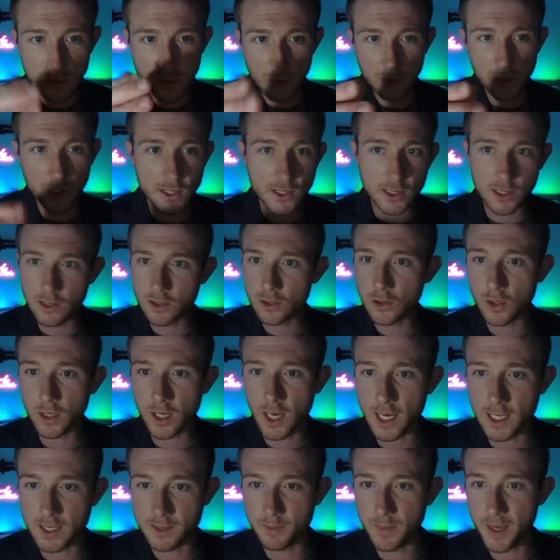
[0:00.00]
So there's a little
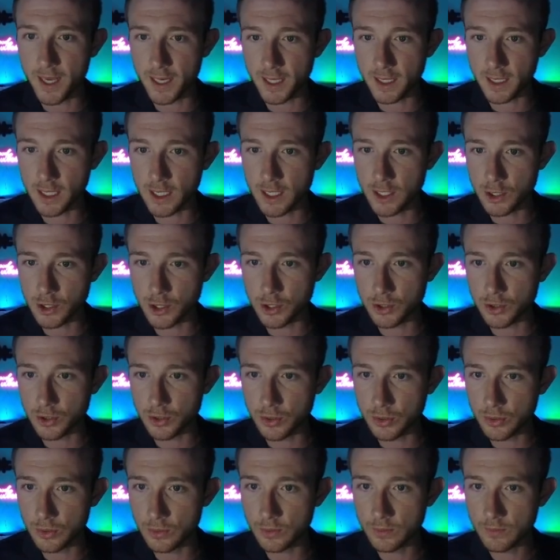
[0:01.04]
cosmetic
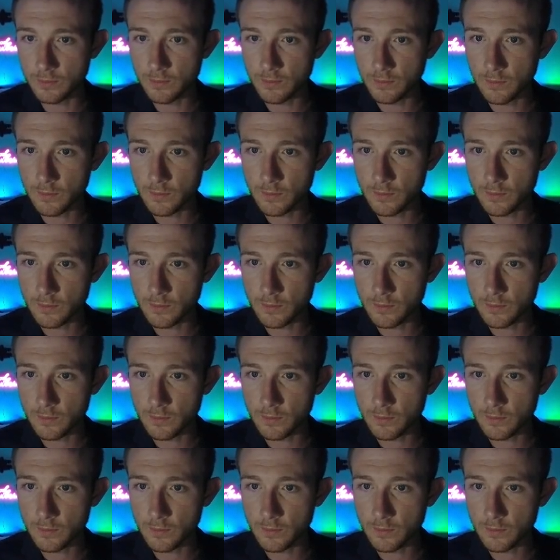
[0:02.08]
issue.